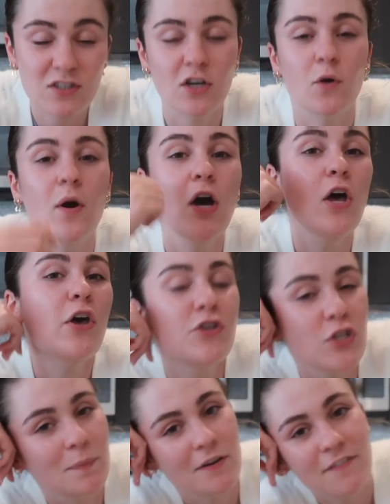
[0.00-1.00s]
So
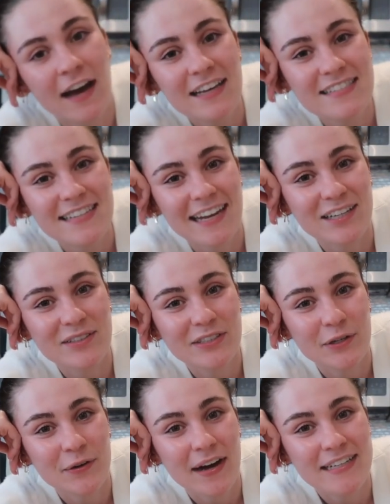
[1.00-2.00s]
super fast, and I'll
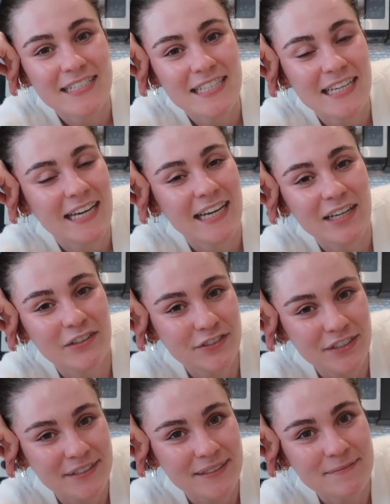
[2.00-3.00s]
show you guys the end
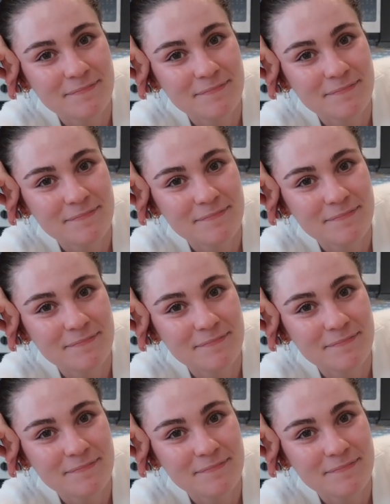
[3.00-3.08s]
result.